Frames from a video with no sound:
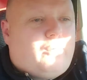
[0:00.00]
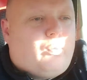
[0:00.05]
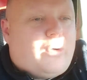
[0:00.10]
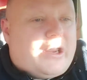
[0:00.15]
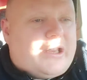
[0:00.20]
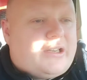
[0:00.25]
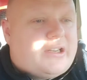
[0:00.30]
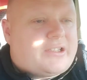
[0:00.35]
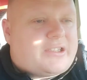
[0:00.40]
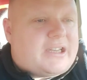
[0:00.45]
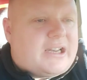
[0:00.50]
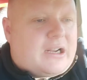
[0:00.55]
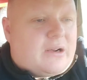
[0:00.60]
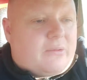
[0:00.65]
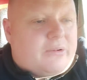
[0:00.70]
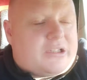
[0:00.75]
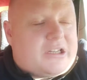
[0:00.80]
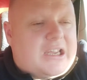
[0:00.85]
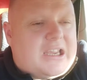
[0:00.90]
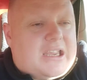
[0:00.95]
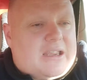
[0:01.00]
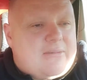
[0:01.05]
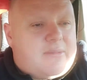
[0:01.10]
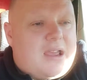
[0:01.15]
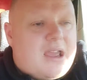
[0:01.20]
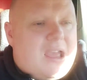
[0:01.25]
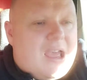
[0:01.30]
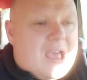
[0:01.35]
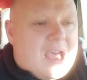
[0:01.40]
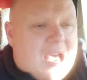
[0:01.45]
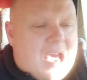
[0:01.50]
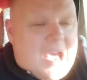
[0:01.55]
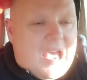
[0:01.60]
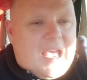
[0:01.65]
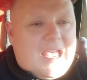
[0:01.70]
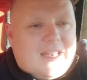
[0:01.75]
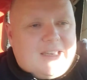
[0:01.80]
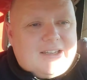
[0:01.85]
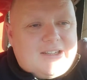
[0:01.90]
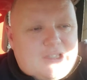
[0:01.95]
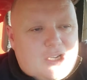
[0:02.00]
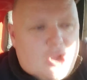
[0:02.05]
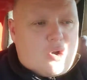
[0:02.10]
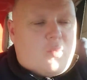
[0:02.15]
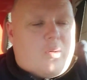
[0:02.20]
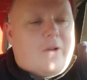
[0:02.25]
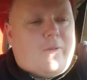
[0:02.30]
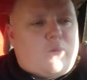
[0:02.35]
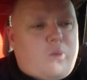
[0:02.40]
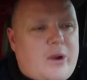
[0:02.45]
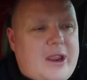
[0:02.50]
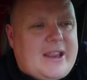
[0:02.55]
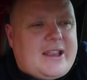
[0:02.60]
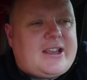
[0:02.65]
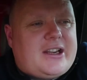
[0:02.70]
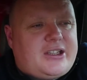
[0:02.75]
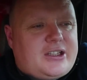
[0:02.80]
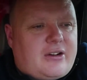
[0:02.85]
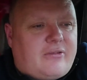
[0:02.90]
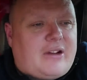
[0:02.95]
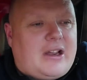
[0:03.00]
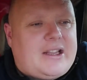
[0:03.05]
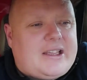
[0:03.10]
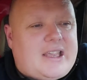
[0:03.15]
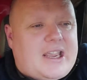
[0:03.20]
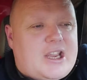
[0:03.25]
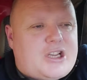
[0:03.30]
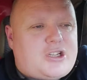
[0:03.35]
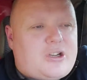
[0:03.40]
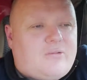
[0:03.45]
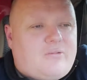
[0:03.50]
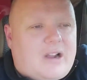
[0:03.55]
weakness in our team, and we've weakened a relegation